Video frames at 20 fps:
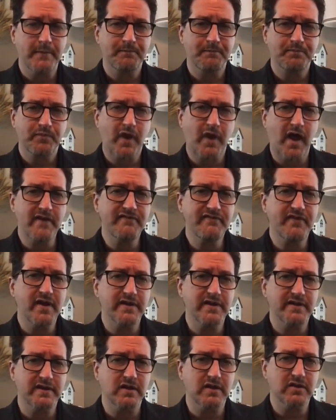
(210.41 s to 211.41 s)
I
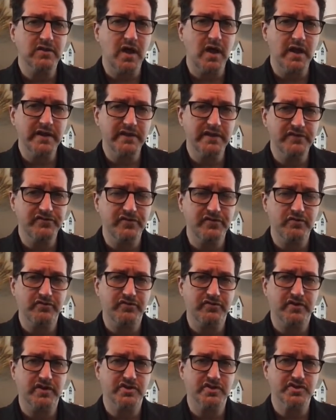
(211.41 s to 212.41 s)
find it a lot easier
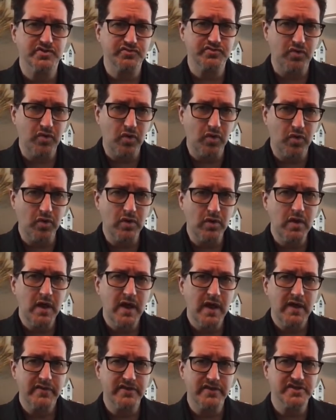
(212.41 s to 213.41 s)
to control
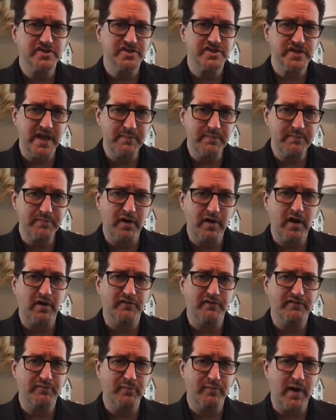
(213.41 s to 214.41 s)
the shape
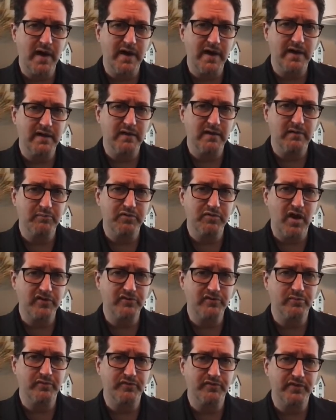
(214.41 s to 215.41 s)
of my
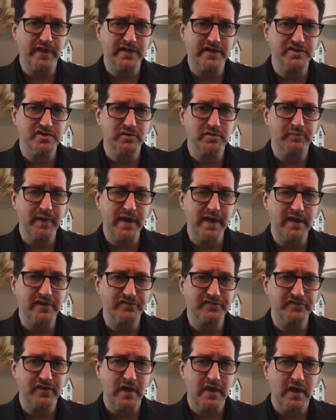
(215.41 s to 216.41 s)
proximal phalangeal
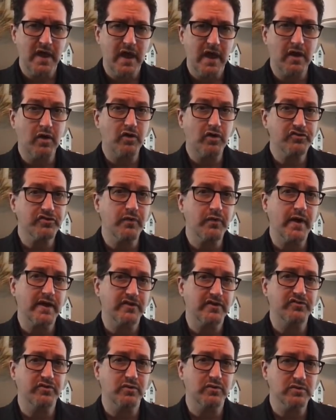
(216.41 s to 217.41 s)
base, and also I
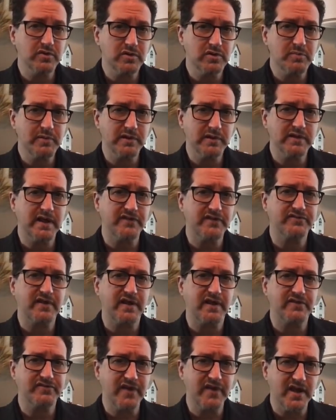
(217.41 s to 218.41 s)
could do a little bit less
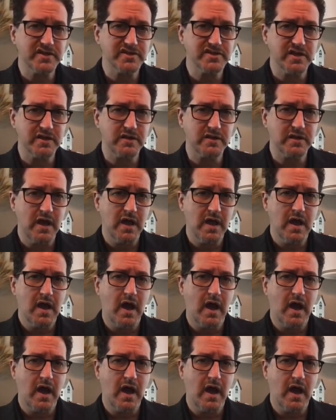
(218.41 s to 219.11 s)
dissection.